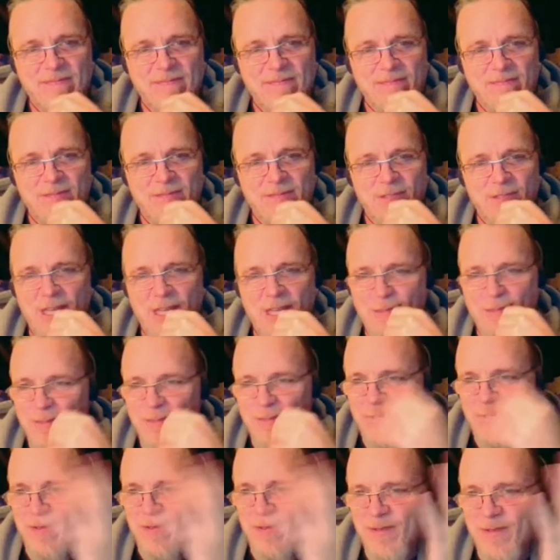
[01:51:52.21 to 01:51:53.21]

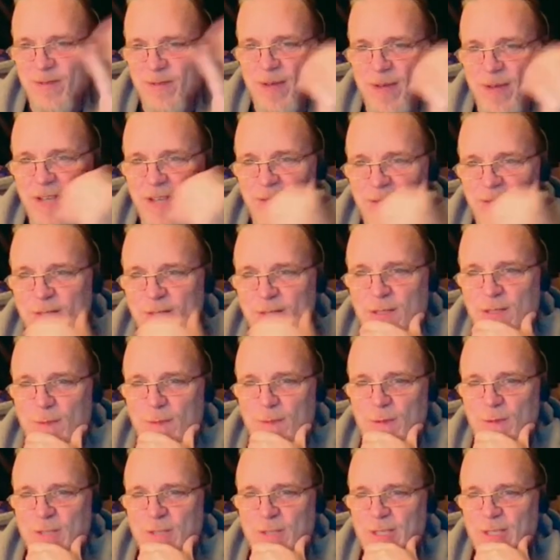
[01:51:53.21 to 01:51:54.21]
James, the writer, was
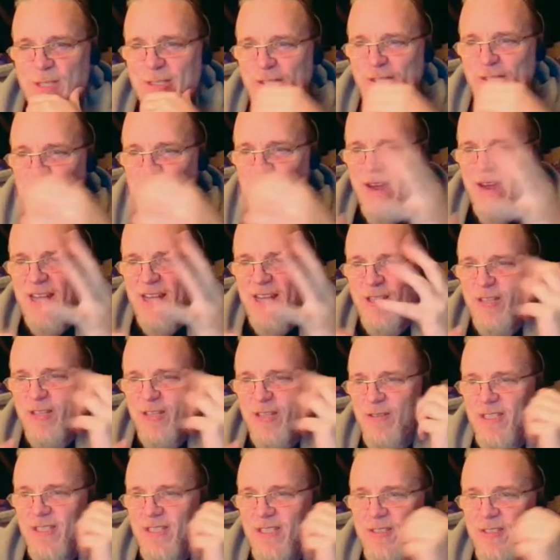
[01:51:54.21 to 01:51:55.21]
supposed to distract the
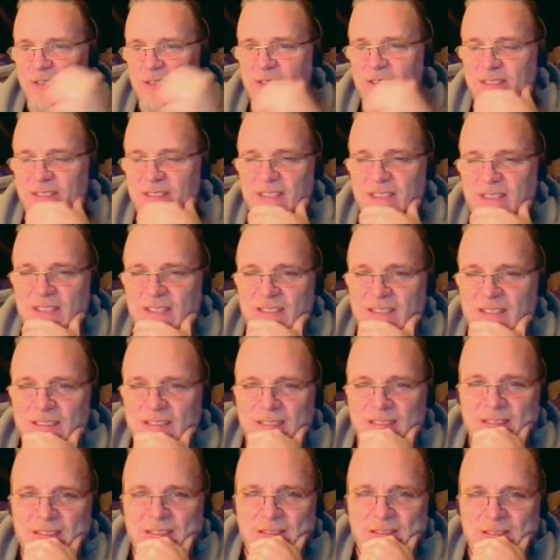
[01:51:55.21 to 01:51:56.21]
creature
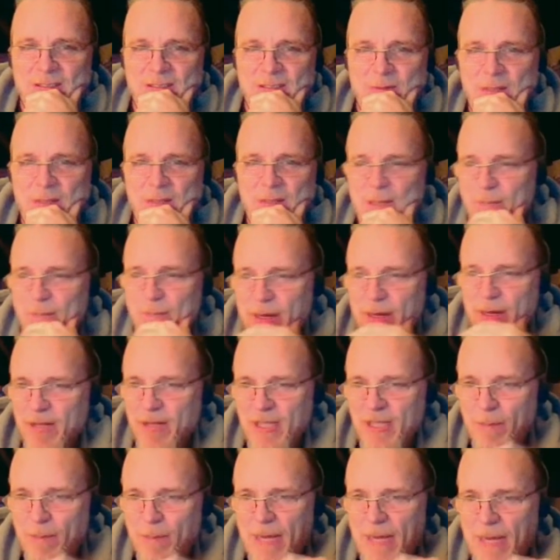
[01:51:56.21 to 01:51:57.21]
while they buried
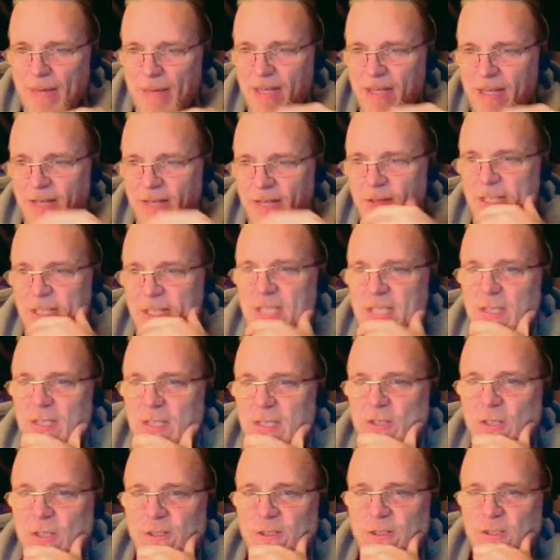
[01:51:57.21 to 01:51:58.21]
the baby underneath the
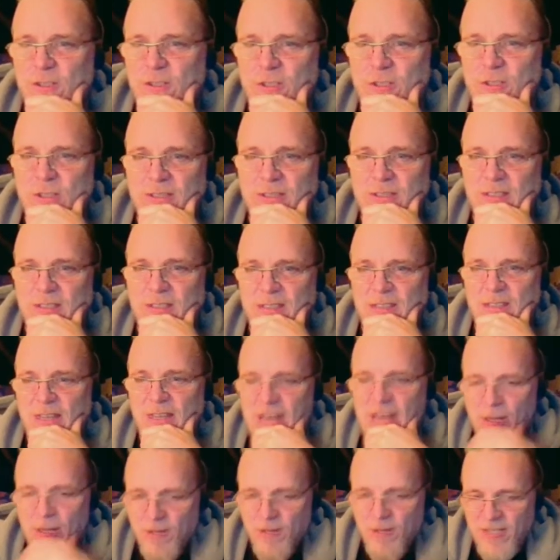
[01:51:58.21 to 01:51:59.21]
church, the
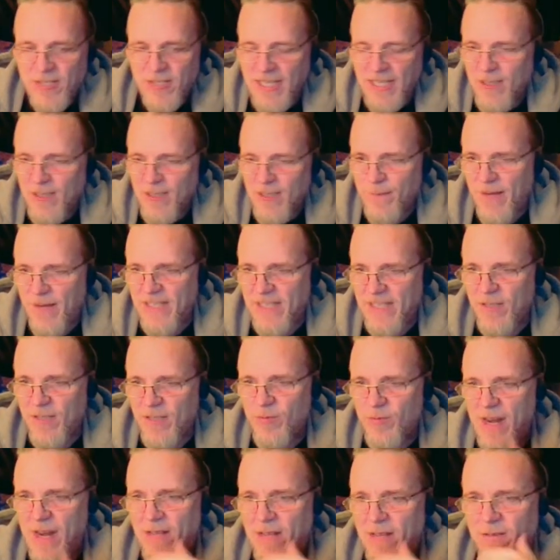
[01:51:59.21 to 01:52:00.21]
now sanctified
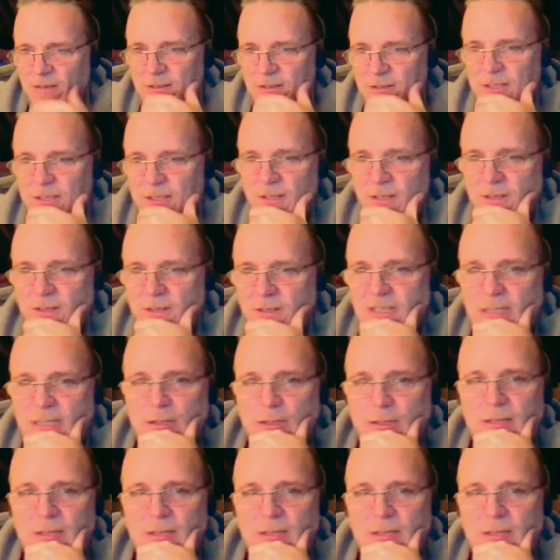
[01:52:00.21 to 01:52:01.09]
grounds underneath.